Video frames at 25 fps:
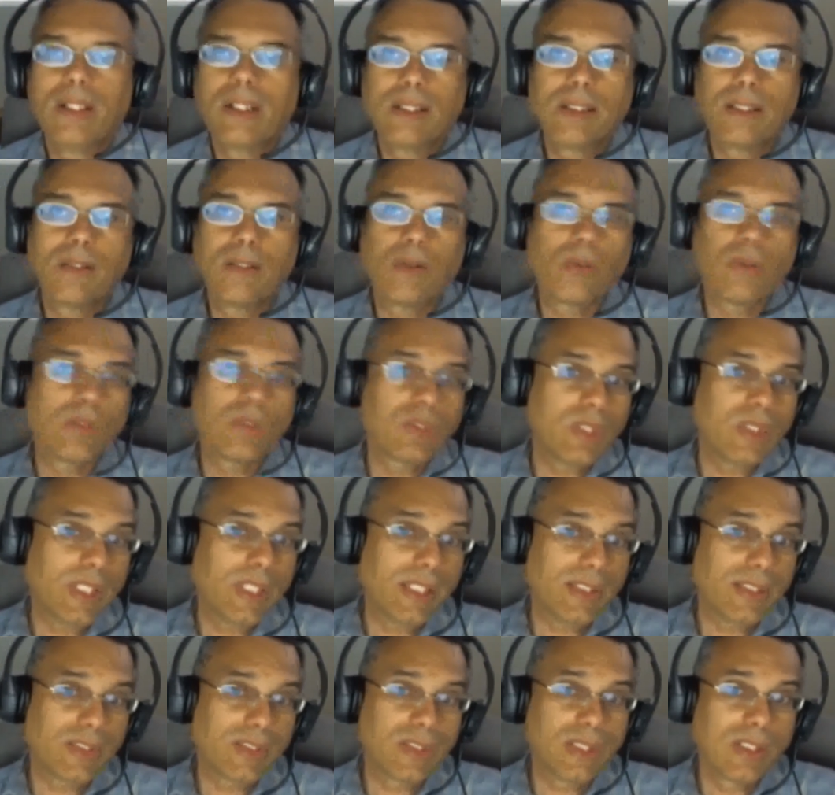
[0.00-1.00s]
Or
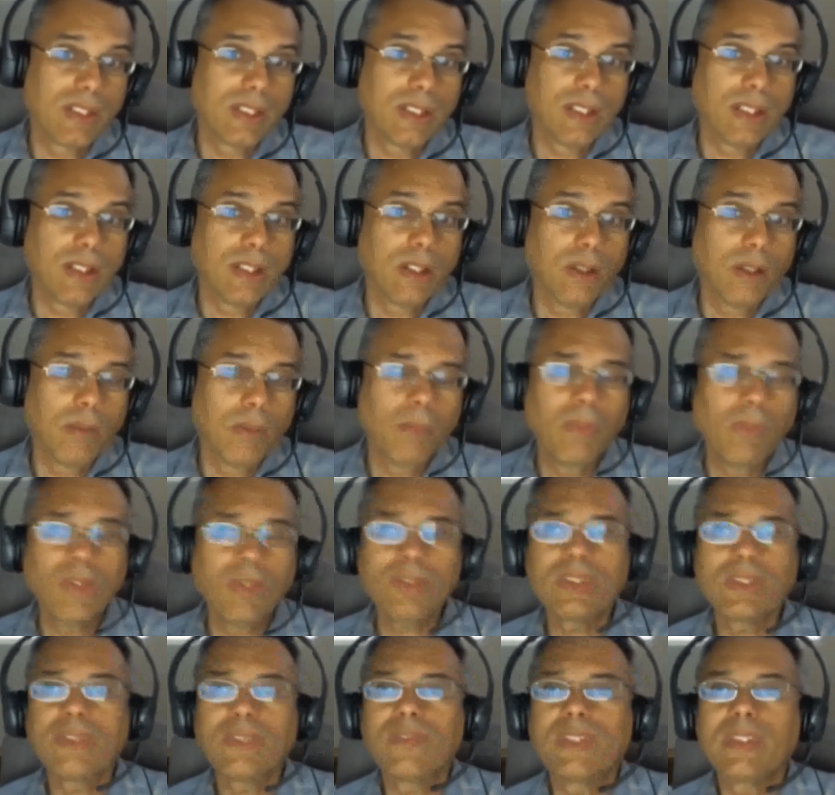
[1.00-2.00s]
states. Most
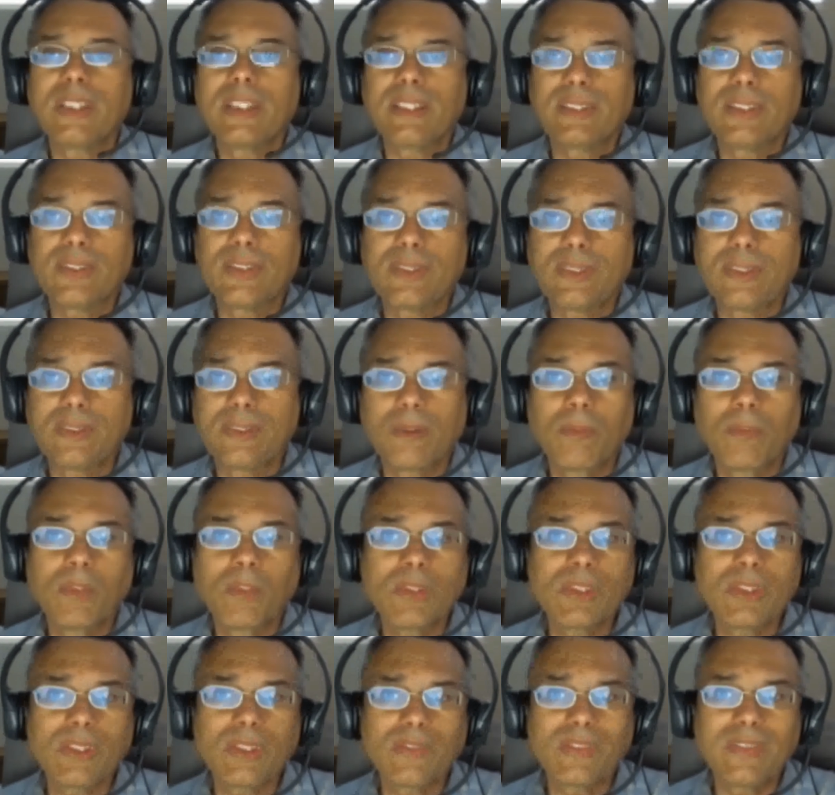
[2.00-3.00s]
of
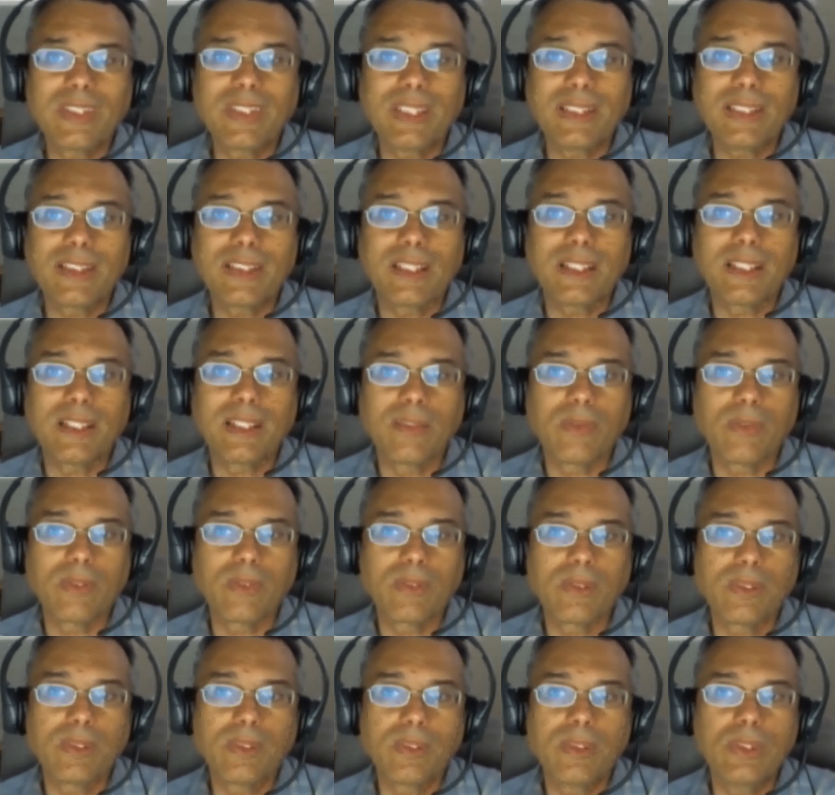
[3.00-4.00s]
these levels
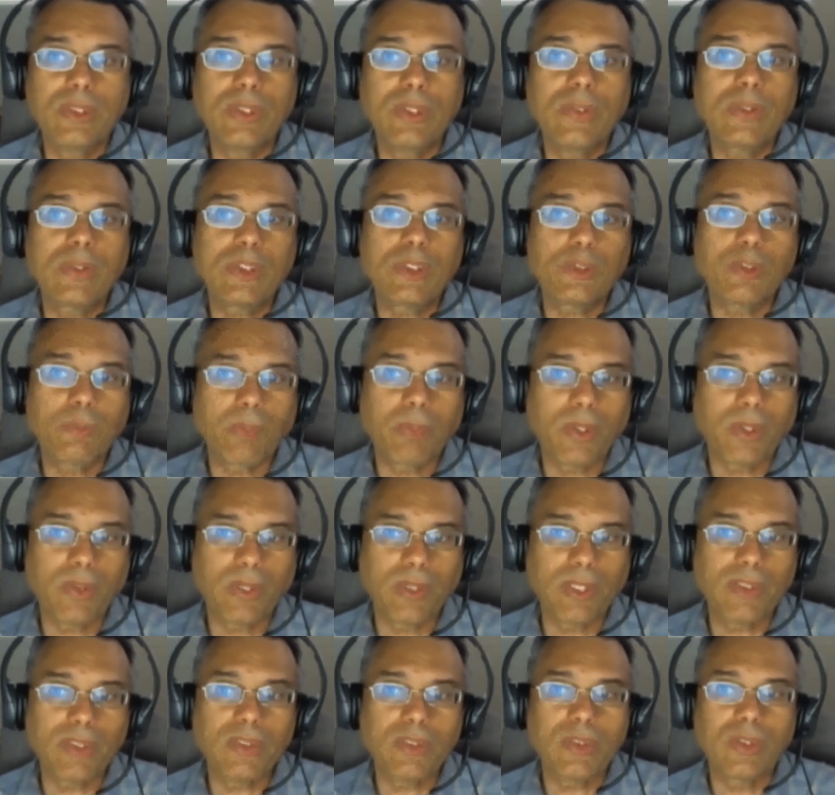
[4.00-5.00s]
you
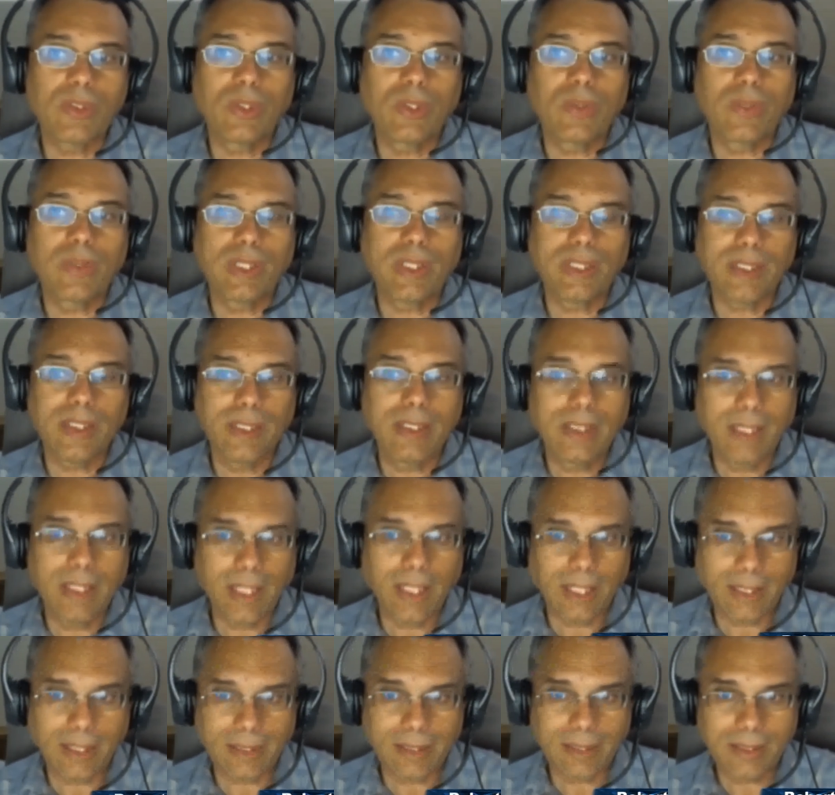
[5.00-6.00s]
experience during
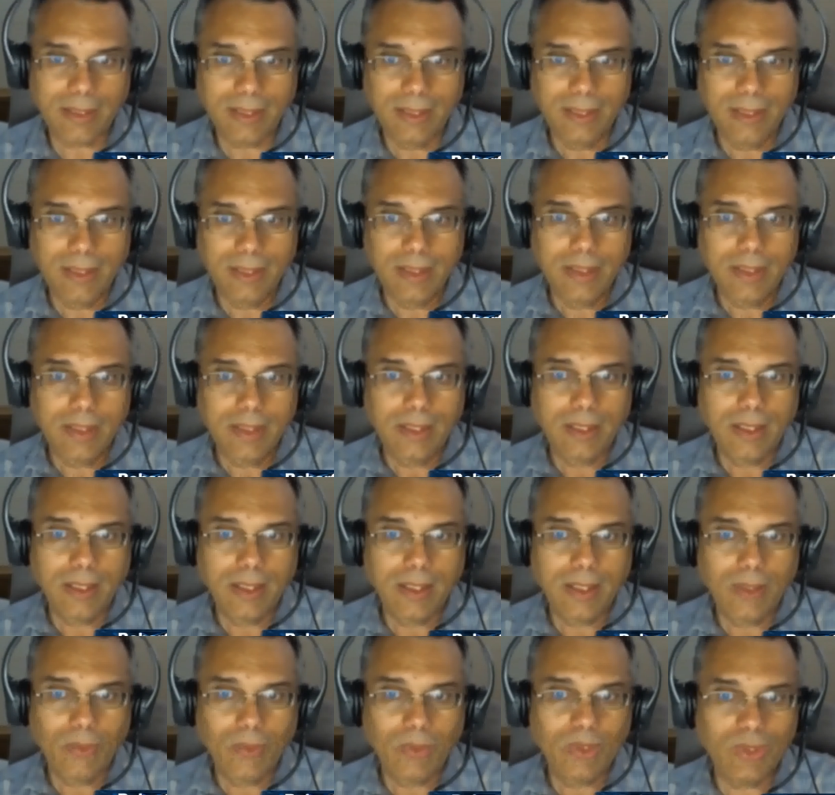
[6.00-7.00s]
death.
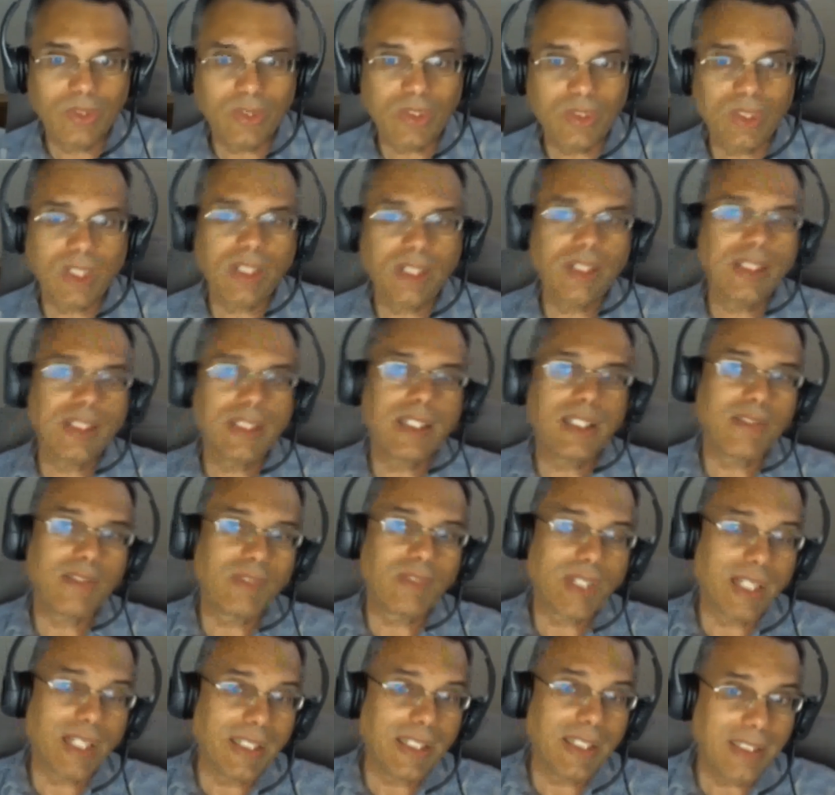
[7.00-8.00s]
When you suddenly have
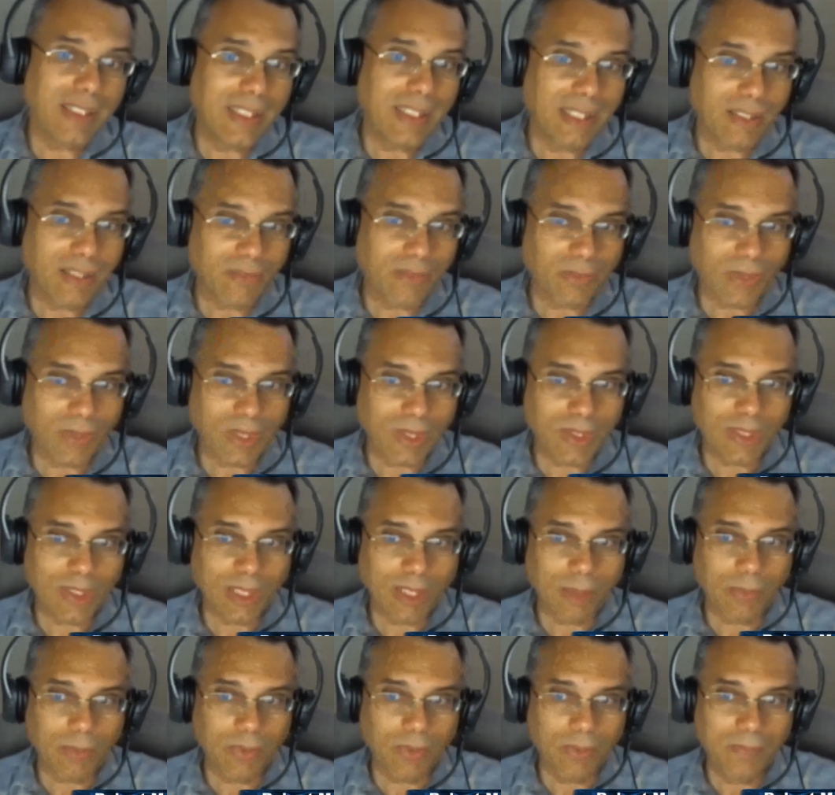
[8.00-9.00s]
an idea, for
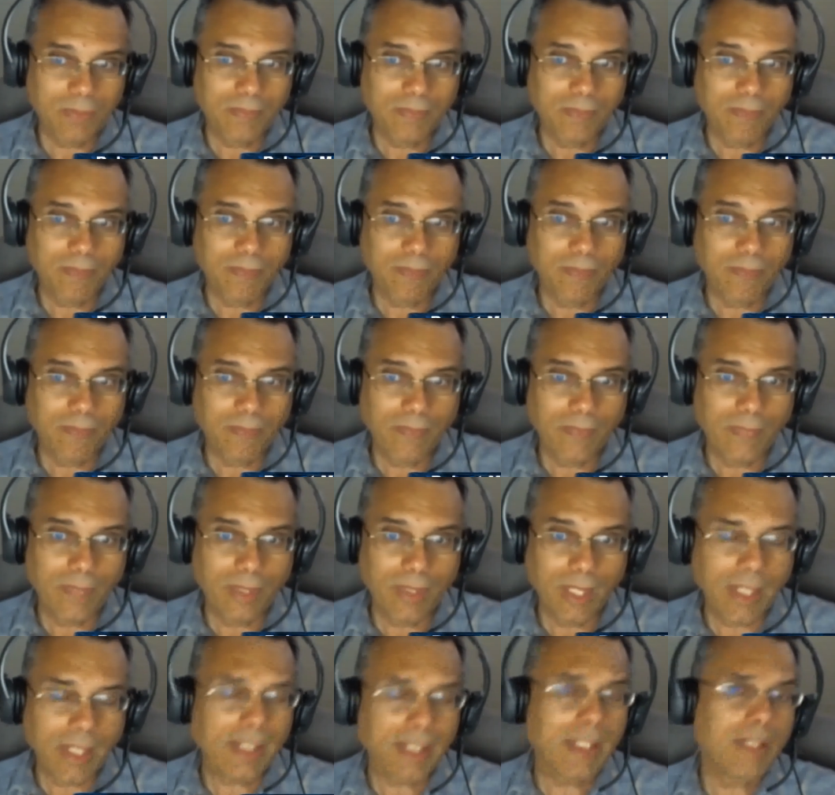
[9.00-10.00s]
example,
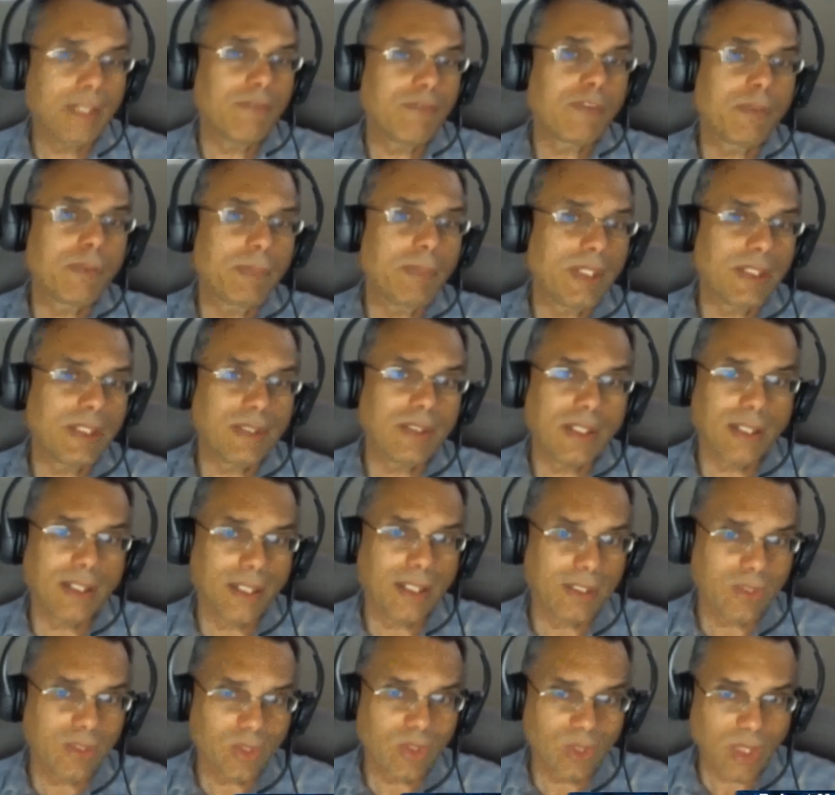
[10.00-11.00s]
that came from another
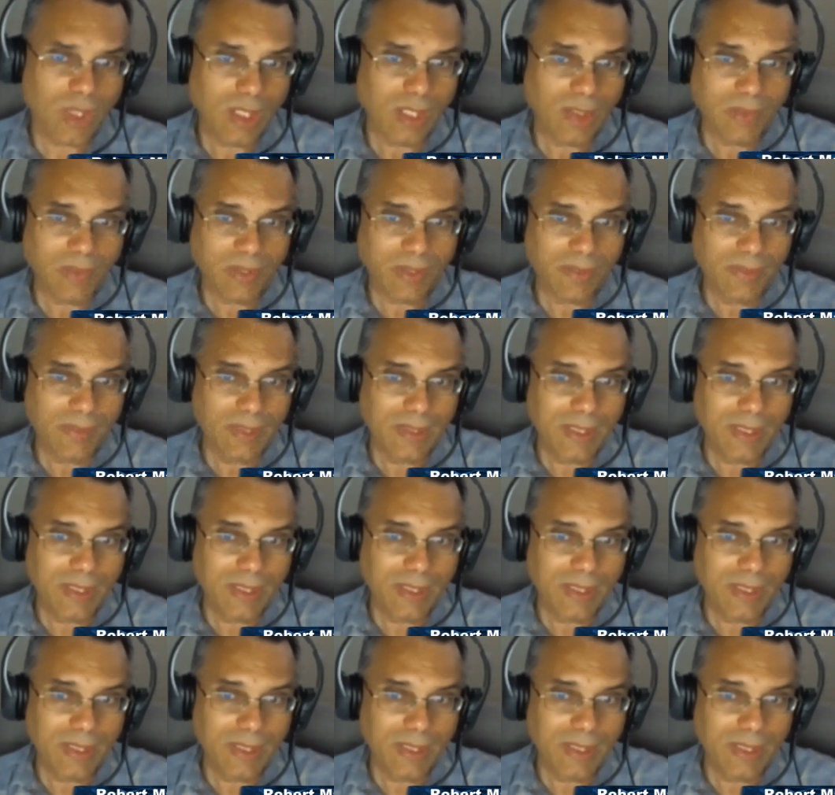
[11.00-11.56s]
conscious level.